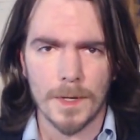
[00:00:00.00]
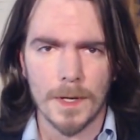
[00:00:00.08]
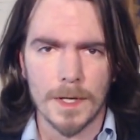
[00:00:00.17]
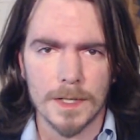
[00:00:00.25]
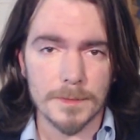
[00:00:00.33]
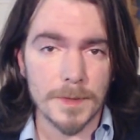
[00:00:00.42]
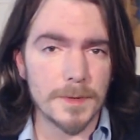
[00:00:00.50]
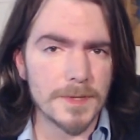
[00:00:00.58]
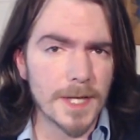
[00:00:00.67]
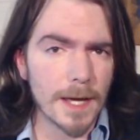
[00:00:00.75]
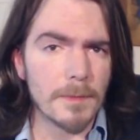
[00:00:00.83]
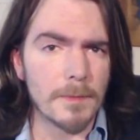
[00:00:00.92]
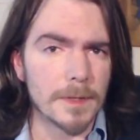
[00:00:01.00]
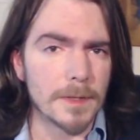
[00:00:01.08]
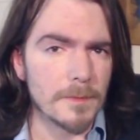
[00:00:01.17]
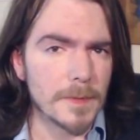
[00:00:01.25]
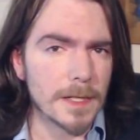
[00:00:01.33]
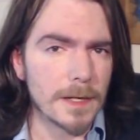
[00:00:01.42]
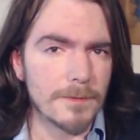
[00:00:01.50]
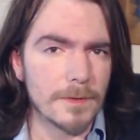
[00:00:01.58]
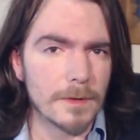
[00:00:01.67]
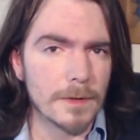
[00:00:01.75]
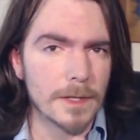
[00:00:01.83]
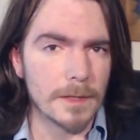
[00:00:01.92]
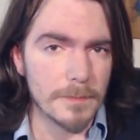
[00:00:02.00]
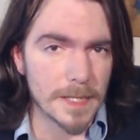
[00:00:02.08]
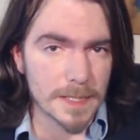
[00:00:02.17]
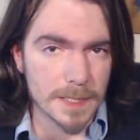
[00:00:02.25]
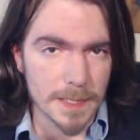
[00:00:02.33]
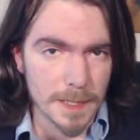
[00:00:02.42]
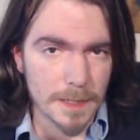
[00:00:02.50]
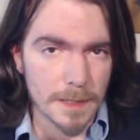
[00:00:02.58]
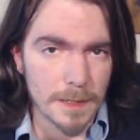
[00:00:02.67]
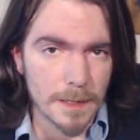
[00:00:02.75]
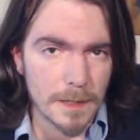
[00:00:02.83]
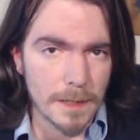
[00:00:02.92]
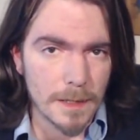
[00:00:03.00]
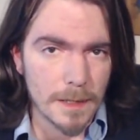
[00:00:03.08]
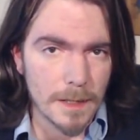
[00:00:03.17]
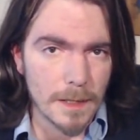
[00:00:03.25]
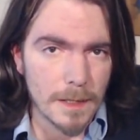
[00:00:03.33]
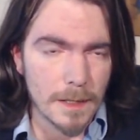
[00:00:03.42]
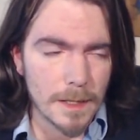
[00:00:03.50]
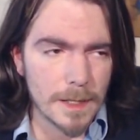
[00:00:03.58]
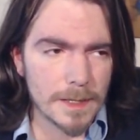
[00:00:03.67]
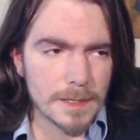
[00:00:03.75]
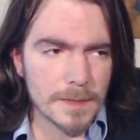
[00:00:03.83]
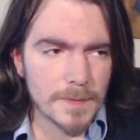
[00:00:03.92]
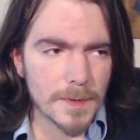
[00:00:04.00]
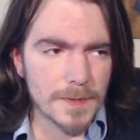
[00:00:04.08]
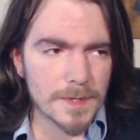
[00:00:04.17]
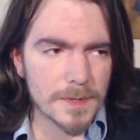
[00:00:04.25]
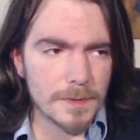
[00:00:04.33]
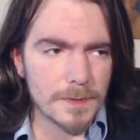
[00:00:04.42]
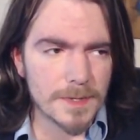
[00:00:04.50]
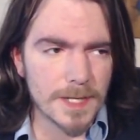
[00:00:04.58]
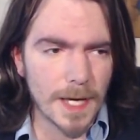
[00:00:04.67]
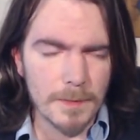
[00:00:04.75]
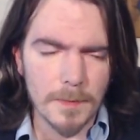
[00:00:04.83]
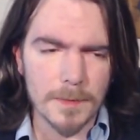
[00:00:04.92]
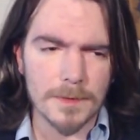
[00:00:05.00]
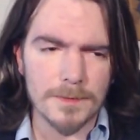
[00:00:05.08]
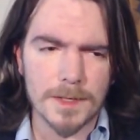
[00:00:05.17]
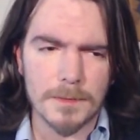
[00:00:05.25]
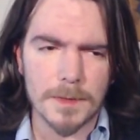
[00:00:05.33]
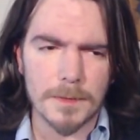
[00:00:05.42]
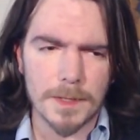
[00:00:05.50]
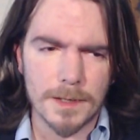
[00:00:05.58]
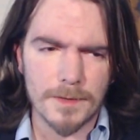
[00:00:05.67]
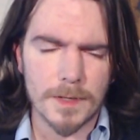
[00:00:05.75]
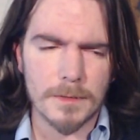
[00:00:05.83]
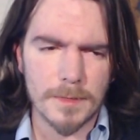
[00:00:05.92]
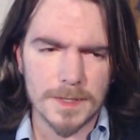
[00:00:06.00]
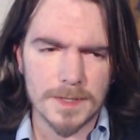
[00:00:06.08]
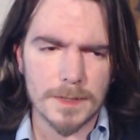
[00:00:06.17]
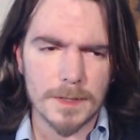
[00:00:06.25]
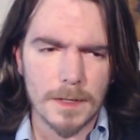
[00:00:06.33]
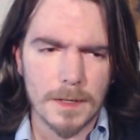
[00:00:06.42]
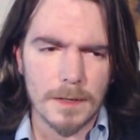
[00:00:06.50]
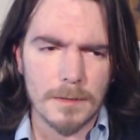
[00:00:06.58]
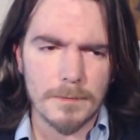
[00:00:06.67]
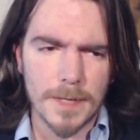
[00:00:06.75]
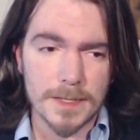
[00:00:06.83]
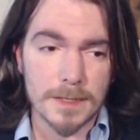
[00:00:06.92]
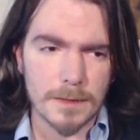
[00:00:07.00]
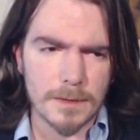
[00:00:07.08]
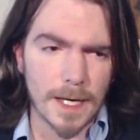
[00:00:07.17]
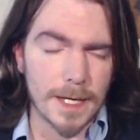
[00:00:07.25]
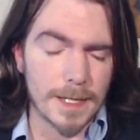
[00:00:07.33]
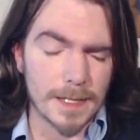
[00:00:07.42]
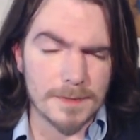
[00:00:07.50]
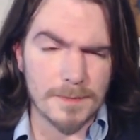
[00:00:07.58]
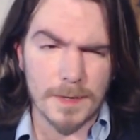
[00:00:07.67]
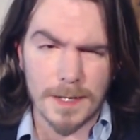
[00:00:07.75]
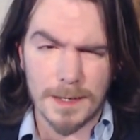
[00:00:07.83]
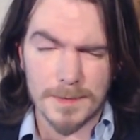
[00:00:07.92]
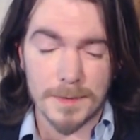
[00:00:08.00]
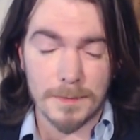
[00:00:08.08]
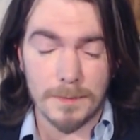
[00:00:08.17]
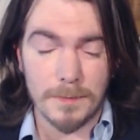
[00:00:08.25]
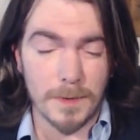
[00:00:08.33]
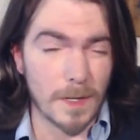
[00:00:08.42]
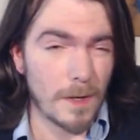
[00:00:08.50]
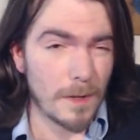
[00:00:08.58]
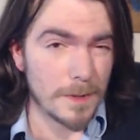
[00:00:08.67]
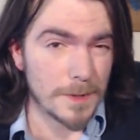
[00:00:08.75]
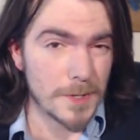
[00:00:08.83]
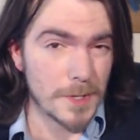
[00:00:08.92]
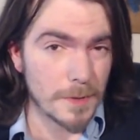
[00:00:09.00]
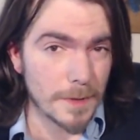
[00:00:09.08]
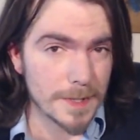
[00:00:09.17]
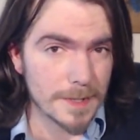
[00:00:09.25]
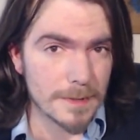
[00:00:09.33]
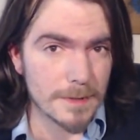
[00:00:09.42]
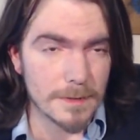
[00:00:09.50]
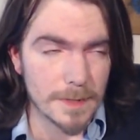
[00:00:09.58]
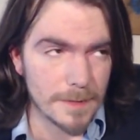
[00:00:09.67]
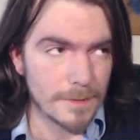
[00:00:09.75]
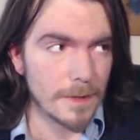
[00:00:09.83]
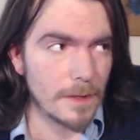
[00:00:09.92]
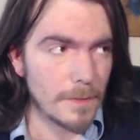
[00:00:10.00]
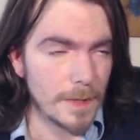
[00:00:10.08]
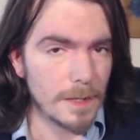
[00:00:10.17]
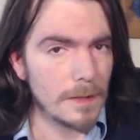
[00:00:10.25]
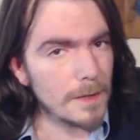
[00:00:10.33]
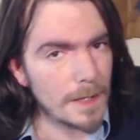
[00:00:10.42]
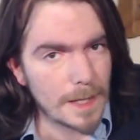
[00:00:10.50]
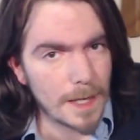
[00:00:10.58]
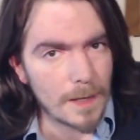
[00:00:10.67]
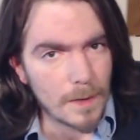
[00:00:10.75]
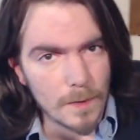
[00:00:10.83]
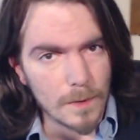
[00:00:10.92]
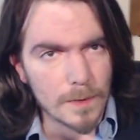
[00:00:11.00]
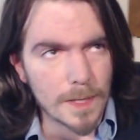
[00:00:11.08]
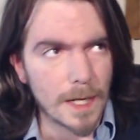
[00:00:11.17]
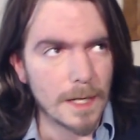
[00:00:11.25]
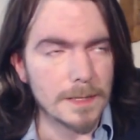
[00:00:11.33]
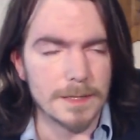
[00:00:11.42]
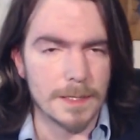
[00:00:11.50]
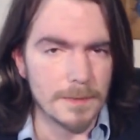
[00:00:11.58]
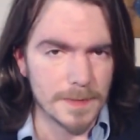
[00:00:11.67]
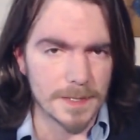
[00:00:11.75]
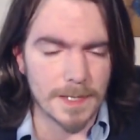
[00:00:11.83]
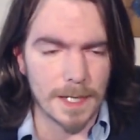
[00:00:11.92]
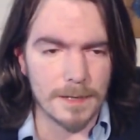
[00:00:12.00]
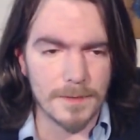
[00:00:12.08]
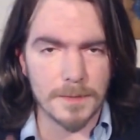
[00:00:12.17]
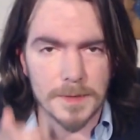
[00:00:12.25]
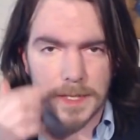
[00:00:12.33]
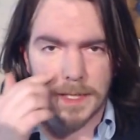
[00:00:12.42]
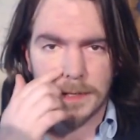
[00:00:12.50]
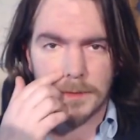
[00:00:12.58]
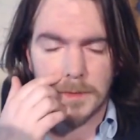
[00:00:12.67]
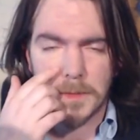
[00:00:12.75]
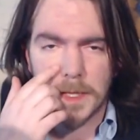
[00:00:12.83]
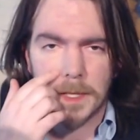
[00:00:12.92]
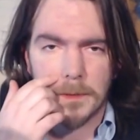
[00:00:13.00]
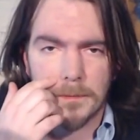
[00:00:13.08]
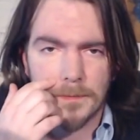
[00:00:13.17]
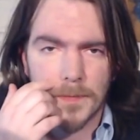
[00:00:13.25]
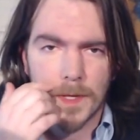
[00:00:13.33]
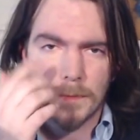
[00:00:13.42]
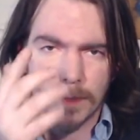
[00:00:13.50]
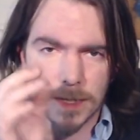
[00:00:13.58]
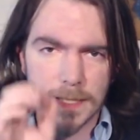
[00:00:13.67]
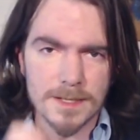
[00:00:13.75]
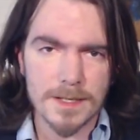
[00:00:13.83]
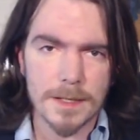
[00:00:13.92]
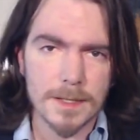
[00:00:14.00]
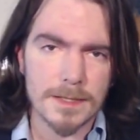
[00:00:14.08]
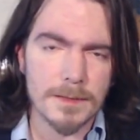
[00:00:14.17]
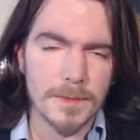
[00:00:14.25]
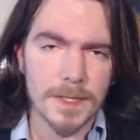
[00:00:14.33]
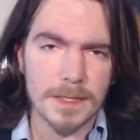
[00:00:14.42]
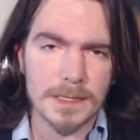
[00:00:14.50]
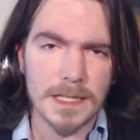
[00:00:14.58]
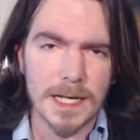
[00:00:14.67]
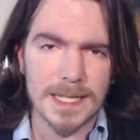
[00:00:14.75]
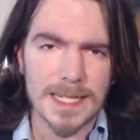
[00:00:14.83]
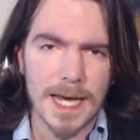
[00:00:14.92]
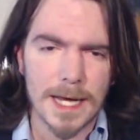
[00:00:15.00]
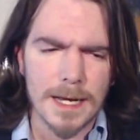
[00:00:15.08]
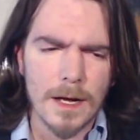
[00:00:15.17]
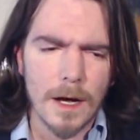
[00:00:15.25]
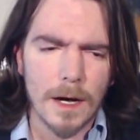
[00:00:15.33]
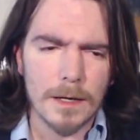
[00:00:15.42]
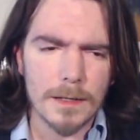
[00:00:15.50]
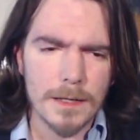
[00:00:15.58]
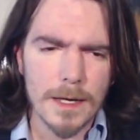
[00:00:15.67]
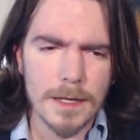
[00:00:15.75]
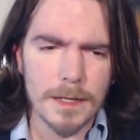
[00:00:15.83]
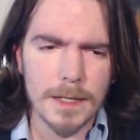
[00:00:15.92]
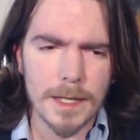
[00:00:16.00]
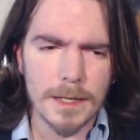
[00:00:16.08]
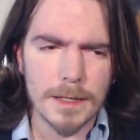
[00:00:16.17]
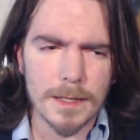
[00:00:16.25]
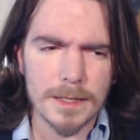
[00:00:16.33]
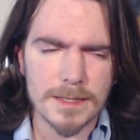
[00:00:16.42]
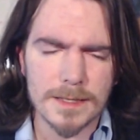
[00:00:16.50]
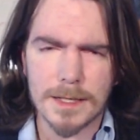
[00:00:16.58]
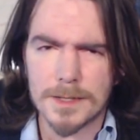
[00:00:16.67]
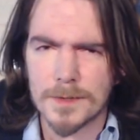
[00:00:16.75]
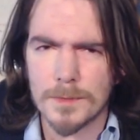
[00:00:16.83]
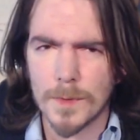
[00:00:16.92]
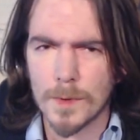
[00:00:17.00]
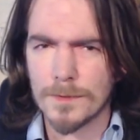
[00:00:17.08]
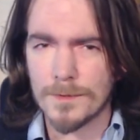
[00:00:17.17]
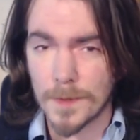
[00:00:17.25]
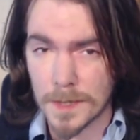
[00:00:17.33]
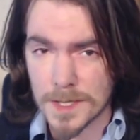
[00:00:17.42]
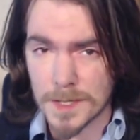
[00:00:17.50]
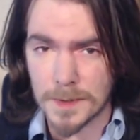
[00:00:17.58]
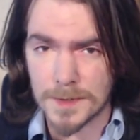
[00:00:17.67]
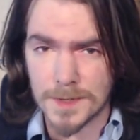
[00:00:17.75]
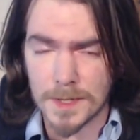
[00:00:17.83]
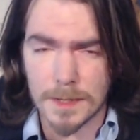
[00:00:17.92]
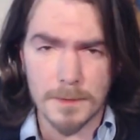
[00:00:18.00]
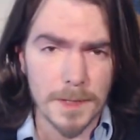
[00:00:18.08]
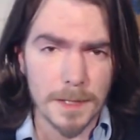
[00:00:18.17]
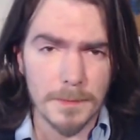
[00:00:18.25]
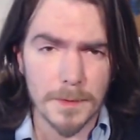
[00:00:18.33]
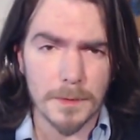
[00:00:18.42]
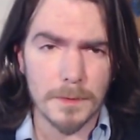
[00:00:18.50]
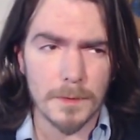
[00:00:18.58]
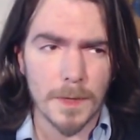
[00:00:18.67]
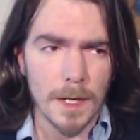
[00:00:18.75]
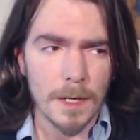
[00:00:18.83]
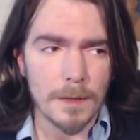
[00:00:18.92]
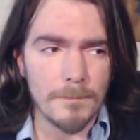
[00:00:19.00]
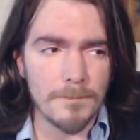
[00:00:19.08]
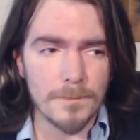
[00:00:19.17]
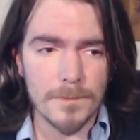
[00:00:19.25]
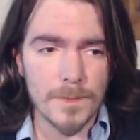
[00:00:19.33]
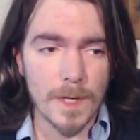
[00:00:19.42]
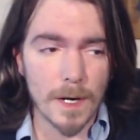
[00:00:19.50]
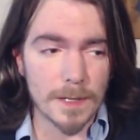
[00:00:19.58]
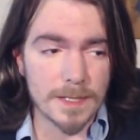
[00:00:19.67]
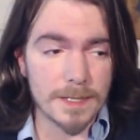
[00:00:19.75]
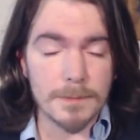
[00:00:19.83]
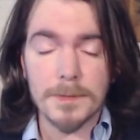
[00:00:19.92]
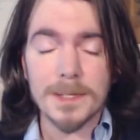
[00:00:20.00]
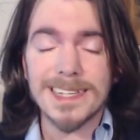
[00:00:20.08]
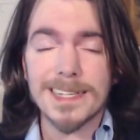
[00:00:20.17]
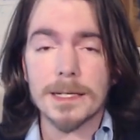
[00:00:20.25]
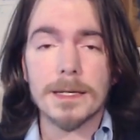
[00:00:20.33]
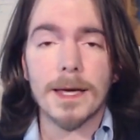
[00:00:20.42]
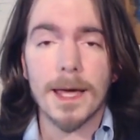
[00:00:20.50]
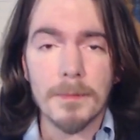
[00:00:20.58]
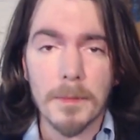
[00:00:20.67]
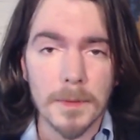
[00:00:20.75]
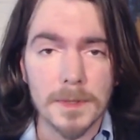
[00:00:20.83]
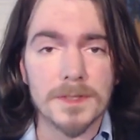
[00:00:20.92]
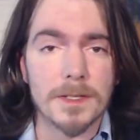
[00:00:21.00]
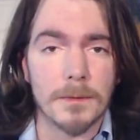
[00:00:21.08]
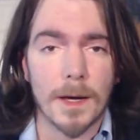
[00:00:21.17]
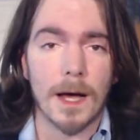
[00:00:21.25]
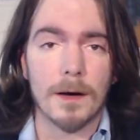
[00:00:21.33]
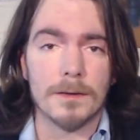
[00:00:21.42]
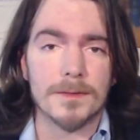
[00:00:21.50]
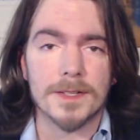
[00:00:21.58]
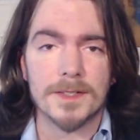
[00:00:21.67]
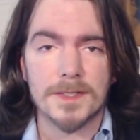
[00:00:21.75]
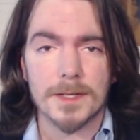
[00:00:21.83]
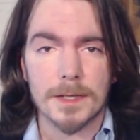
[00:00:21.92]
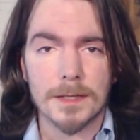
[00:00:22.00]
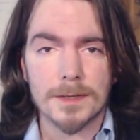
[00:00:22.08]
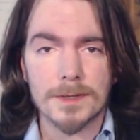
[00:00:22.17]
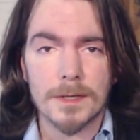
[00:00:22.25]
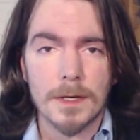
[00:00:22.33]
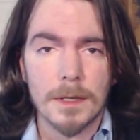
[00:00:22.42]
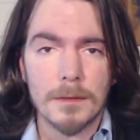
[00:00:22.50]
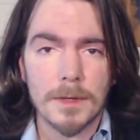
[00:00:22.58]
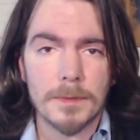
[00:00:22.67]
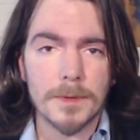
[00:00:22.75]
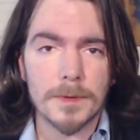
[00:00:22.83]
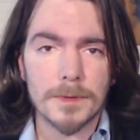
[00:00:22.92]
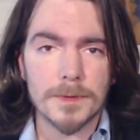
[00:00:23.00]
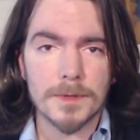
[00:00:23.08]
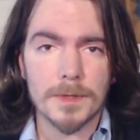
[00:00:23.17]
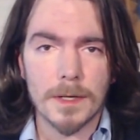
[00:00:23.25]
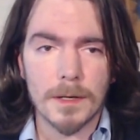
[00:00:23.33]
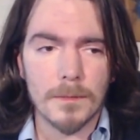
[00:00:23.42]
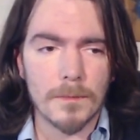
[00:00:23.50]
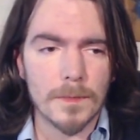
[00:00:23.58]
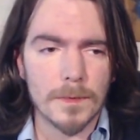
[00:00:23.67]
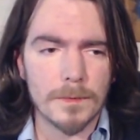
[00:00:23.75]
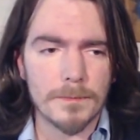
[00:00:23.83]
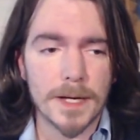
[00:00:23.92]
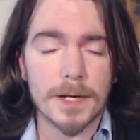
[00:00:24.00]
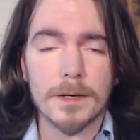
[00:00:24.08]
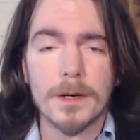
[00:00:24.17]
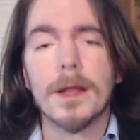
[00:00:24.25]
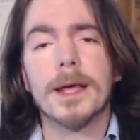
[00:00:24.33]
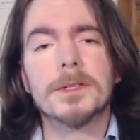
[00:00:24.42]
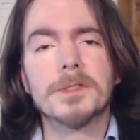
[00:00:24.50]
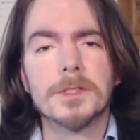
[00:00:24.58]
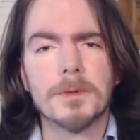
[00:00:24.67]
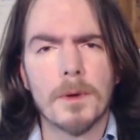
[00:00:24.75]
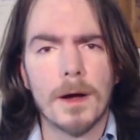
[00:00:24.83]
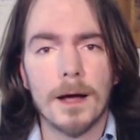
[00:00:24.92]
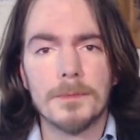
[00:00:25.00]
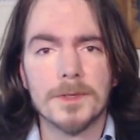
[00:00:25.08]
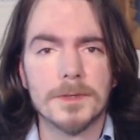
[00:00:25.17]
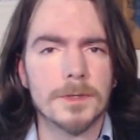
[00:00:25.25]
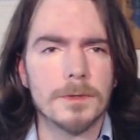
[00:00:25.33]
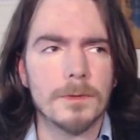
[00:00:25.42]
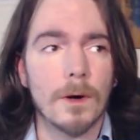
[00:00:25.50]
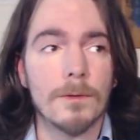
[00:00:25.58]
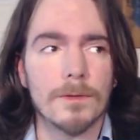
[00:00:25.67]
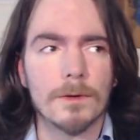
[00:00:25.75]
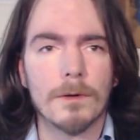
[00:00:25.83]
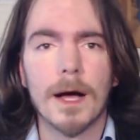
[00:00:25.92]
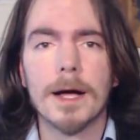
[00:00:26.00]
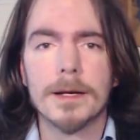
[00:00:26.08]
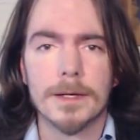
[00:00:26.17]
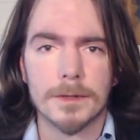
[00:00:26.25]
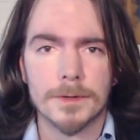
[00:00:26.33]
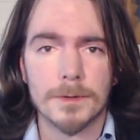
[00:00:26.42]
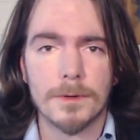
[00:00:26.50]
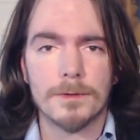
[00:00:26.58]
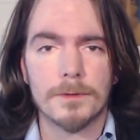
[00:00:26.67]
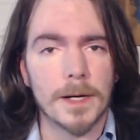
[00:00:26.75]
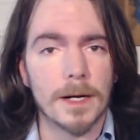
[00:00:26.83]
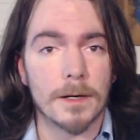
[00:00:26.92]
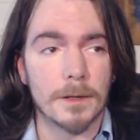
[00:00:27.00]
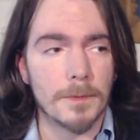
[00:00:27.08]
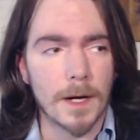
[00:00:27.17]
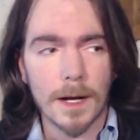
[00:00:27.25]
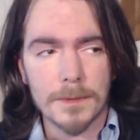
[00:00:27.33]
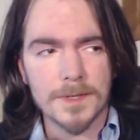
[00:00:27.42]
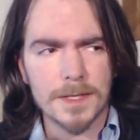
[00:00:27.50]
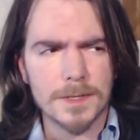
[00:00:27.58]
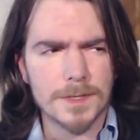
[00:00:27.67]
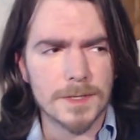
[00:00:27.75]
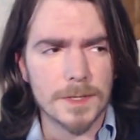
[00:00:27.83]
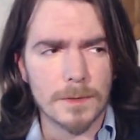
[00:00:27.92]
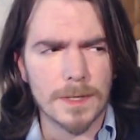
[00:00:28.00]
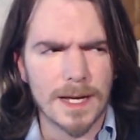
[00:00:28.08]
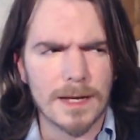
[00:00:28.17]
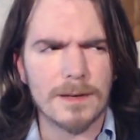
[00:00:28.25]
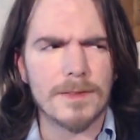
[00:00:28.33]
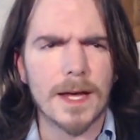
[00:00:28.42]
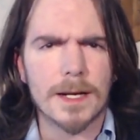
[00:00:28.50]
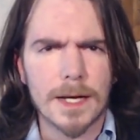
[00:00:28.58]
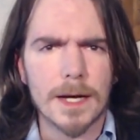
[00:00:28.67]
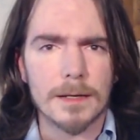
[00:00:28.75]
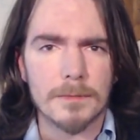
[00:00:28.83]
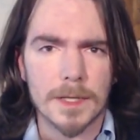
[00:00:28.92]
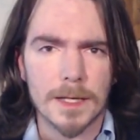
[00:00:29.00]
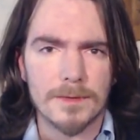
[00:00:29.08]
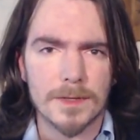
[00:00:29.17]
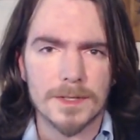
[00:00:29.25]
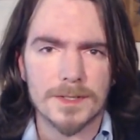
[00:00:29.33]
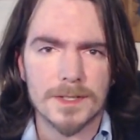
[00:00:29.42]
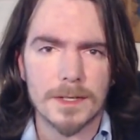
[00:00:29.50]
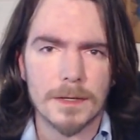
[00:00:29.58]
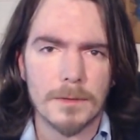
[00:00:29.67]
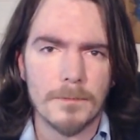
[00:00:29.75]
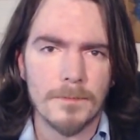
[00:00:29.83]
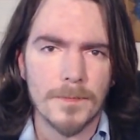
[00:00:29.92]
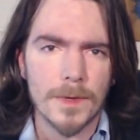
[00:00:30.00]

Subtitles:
somebody who's capable of it but never commits it, is the person who is capable of something but never commits it based on, I guess, perhaps call it choice, even though we know that that whole concept is kind of up in the air with me. But let's say that somebody is like that. Are they, in a sense, more virtuous than the people who are simply incapable somehow of these things? People whose better natures perhaps are too overriding or too overbearing, or perhaps they just don't have that kind of malevolence in them.